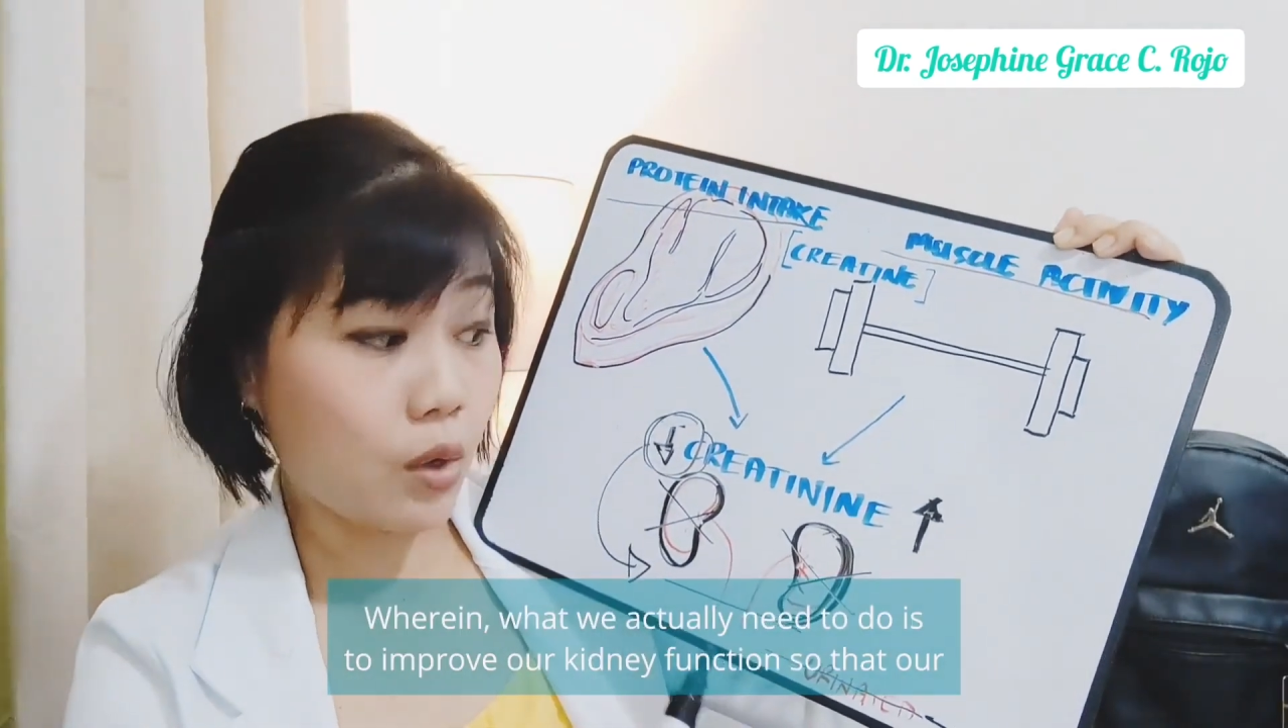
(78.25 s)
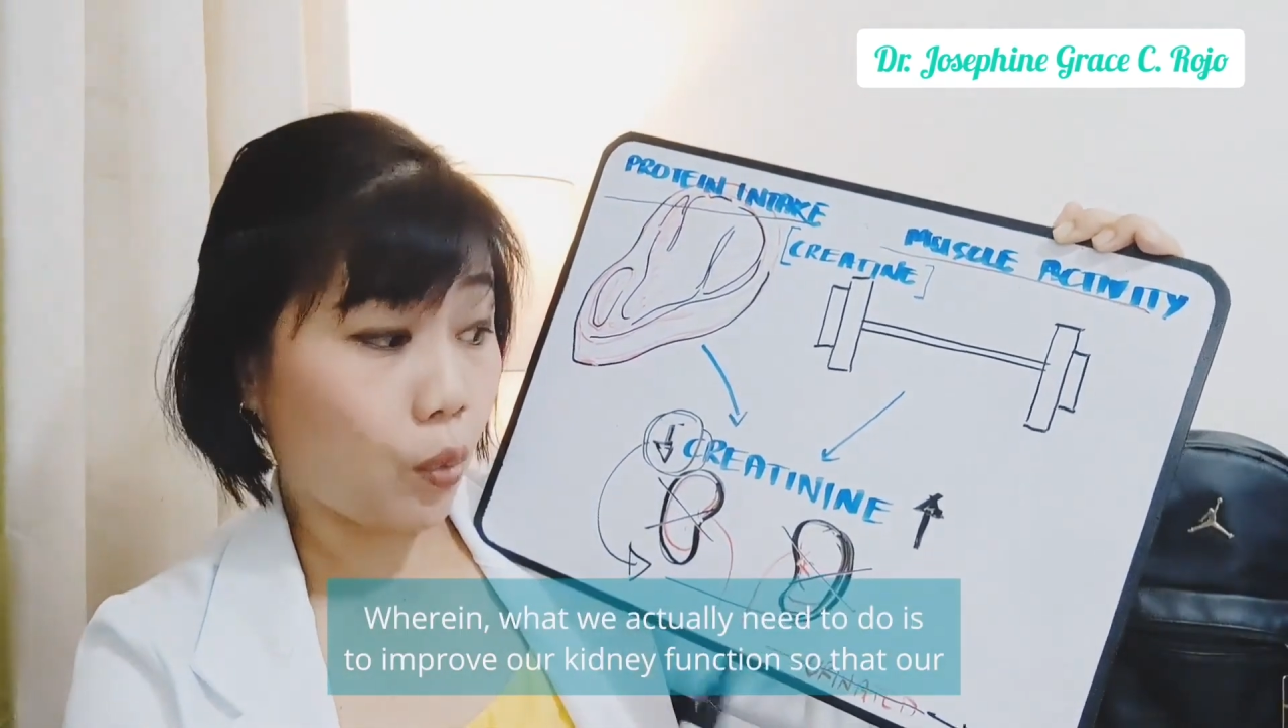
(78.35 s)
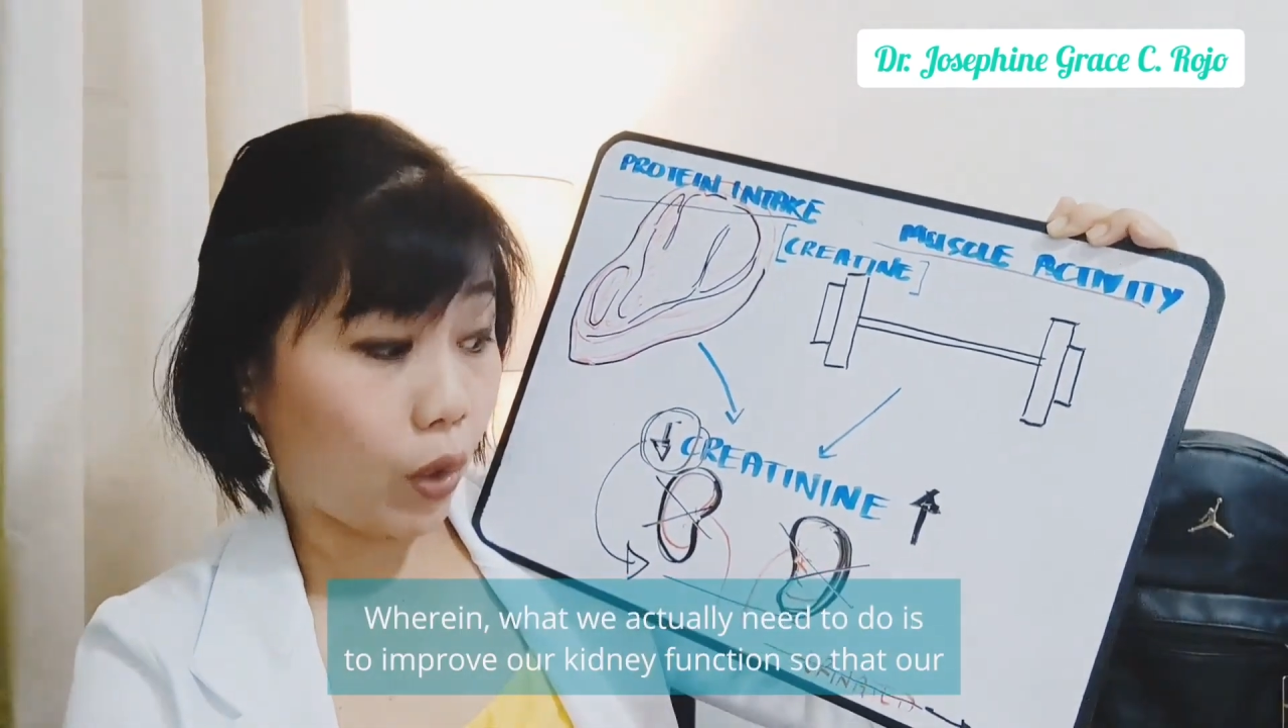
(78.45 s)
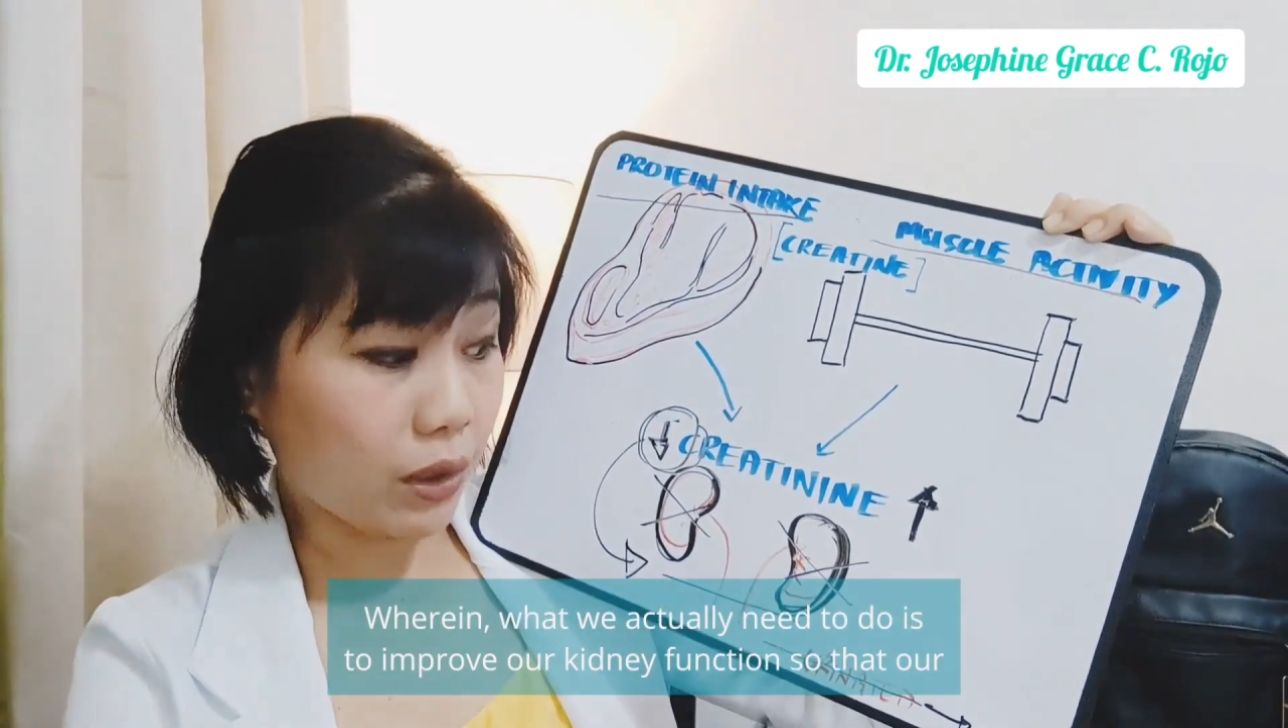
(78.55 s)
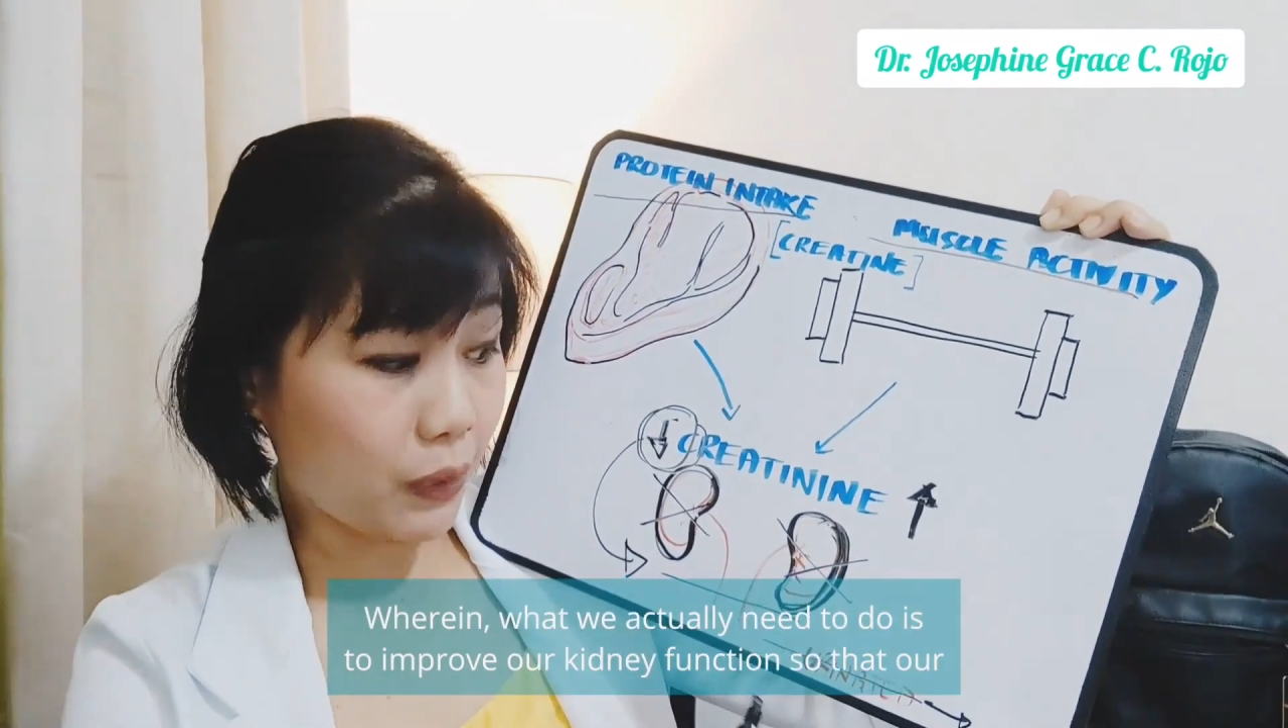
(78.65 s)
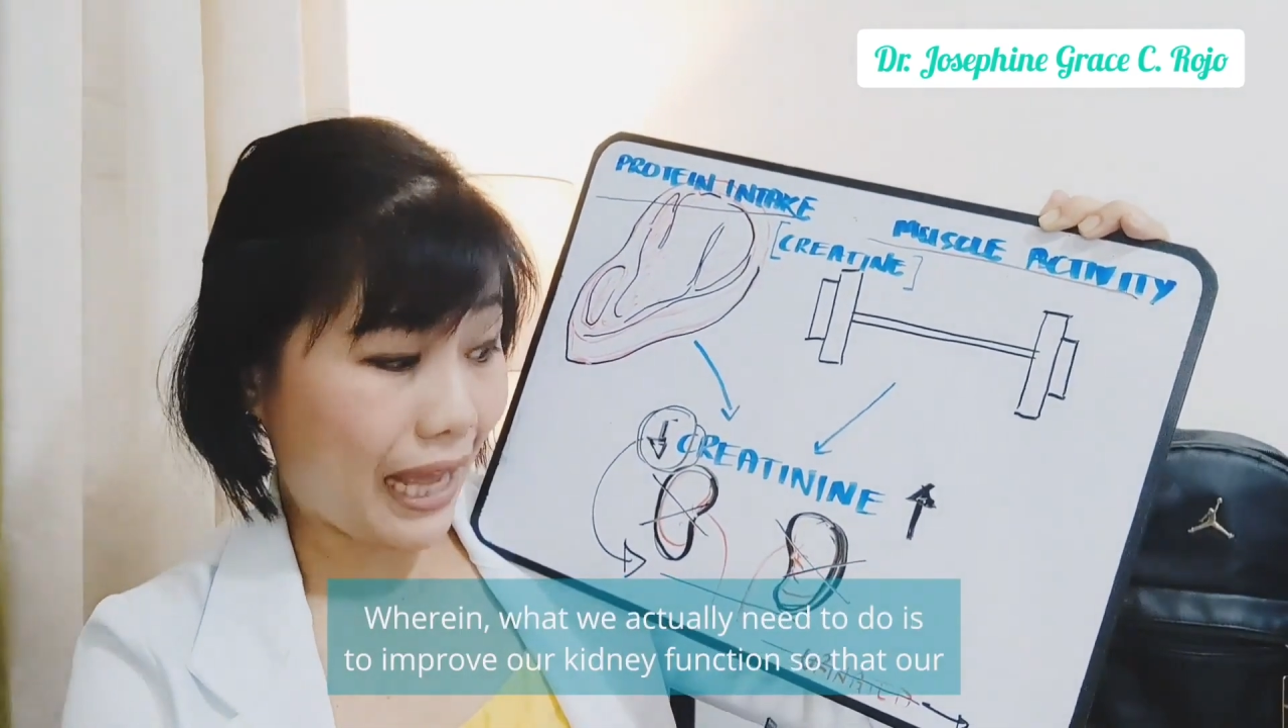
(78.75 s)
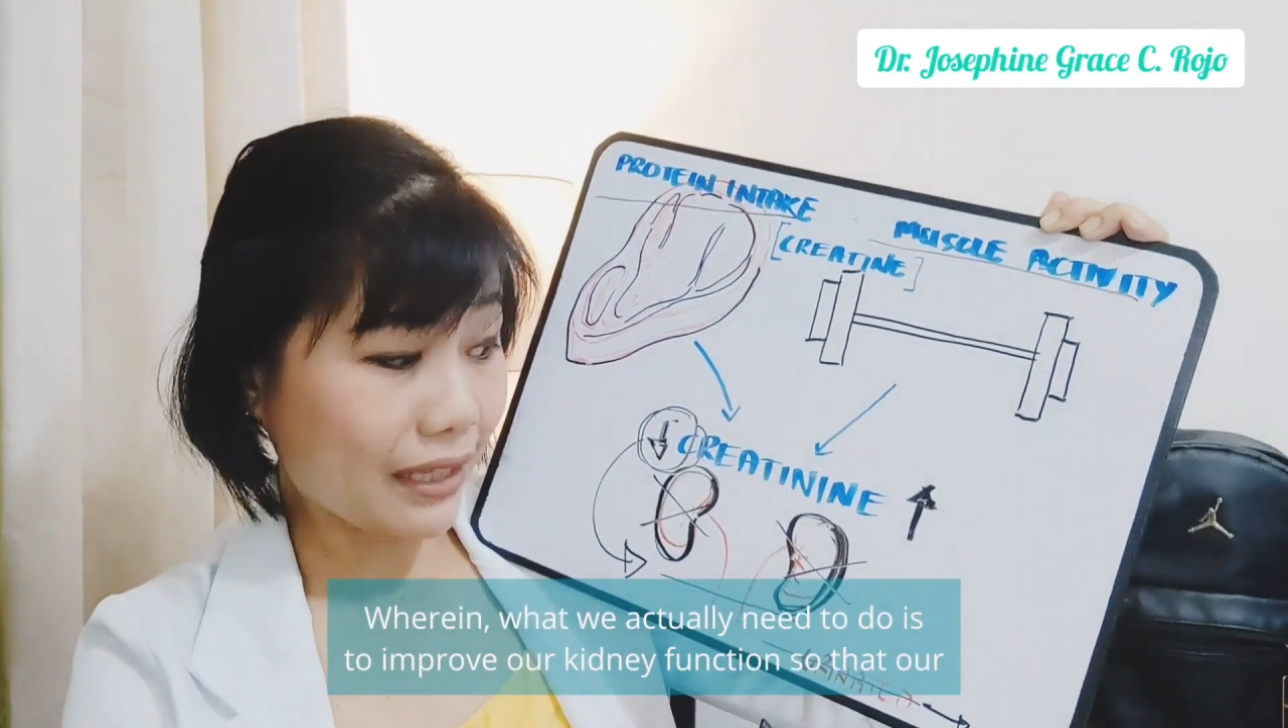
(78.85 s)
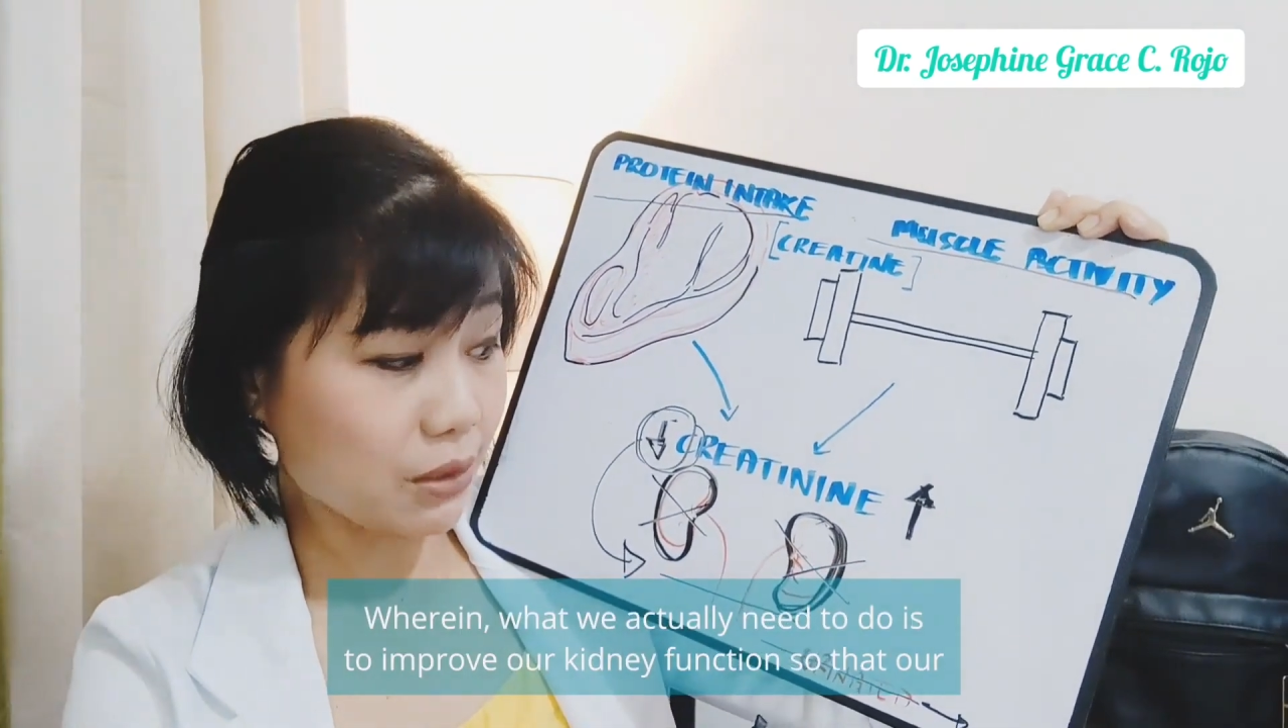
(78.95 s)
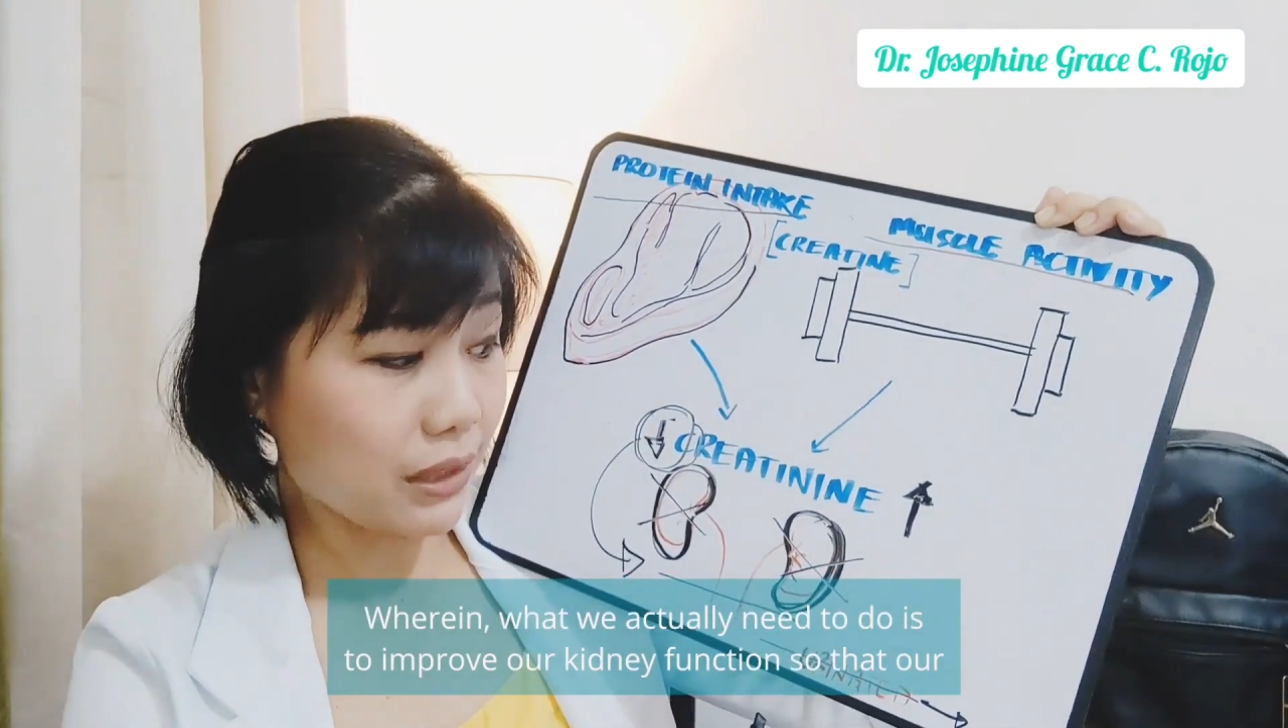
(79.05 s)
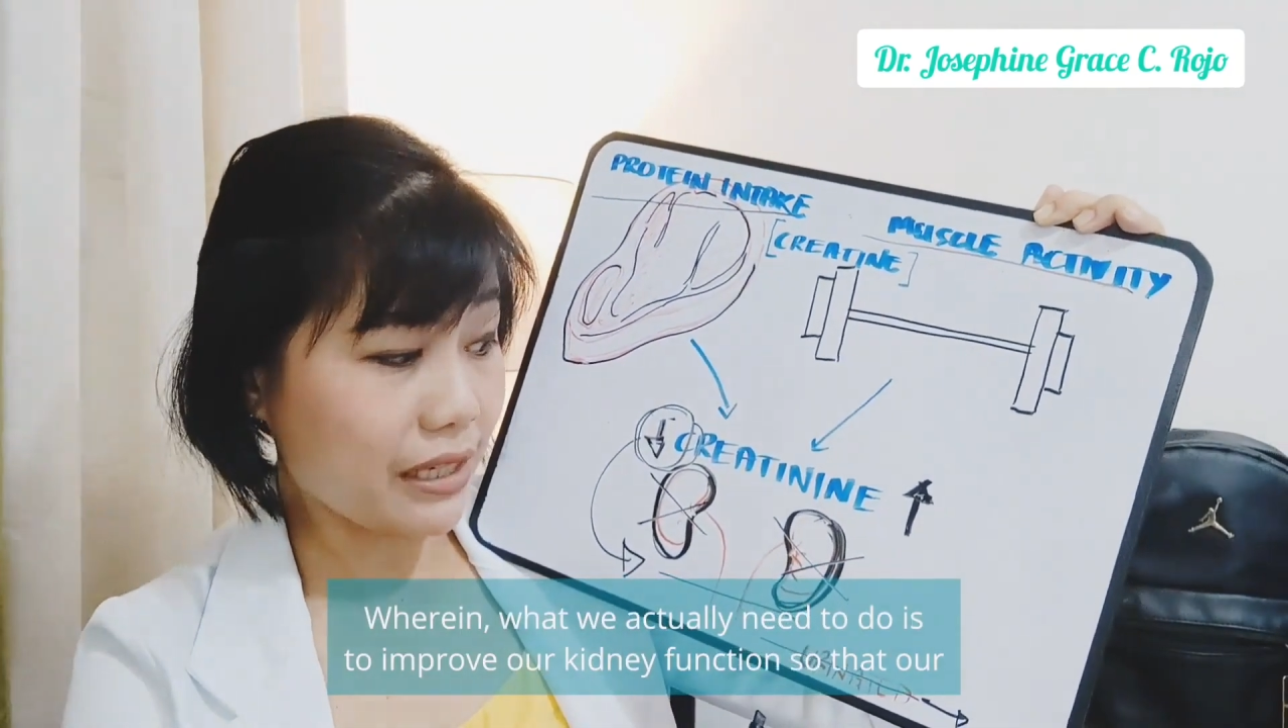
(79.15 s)
what we
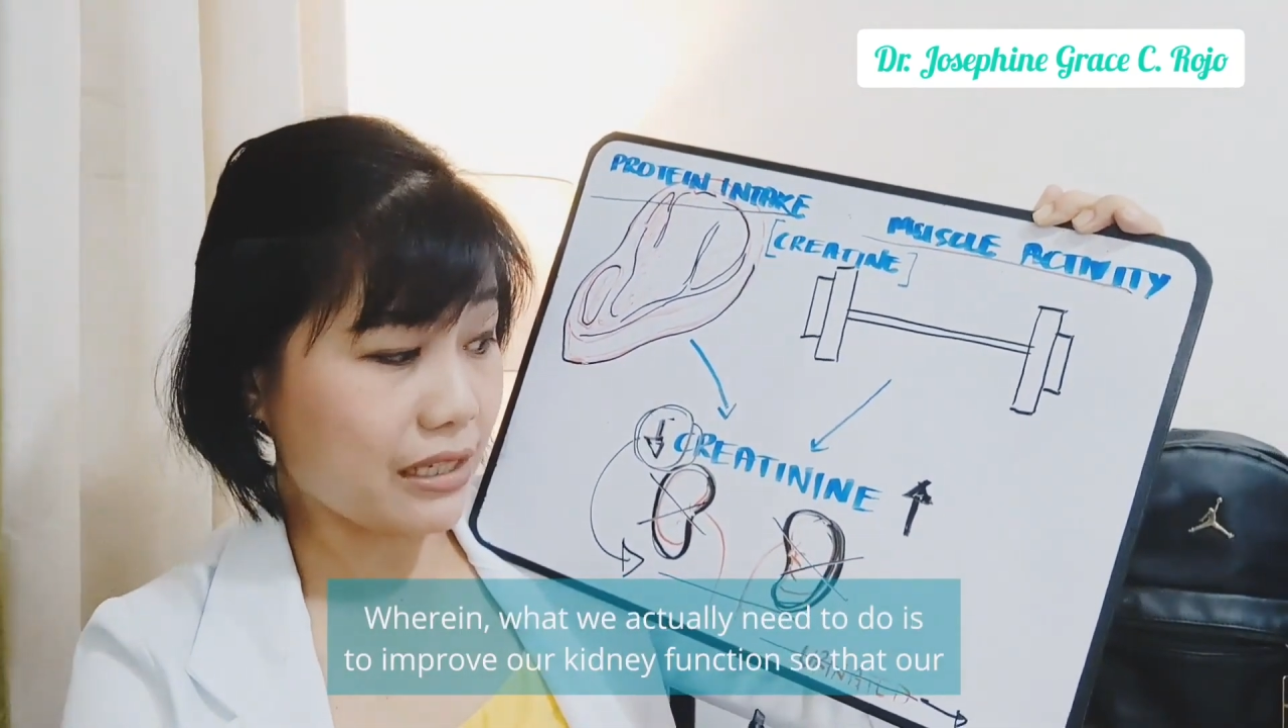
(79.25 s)
actually